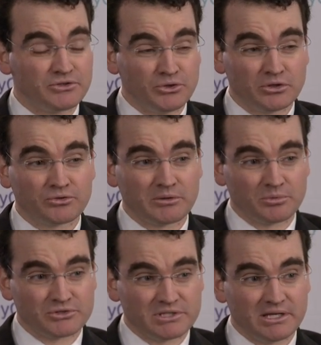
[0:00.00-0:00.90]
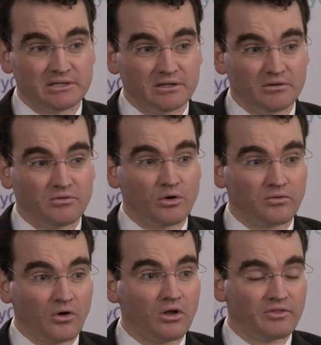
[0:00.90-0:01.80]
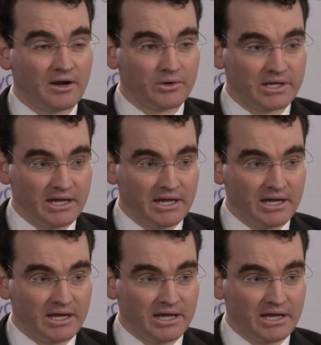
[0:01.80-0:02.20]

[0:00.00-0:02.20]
2 to 3 percent of overall thyroid